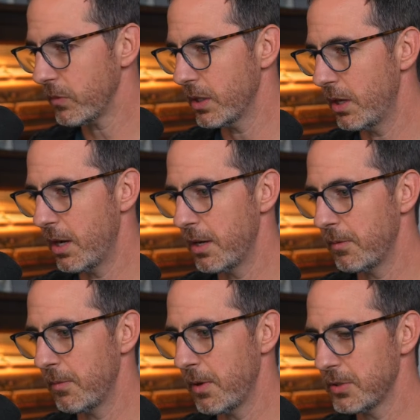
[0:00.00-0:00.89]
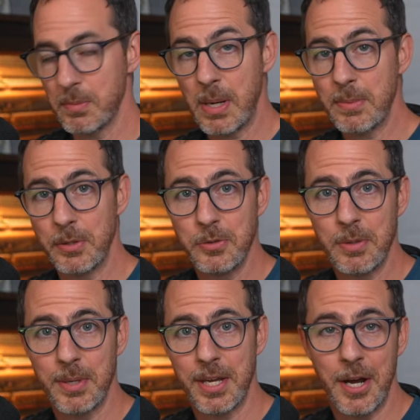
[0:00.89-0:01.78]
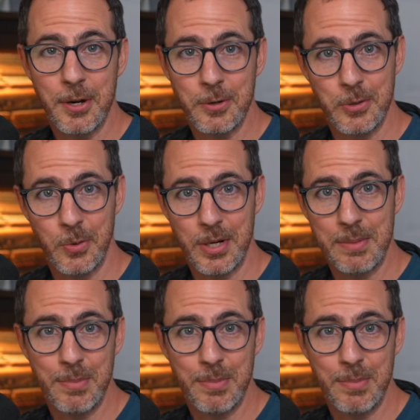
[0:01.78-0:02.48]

Sometimes I'll do something at 120,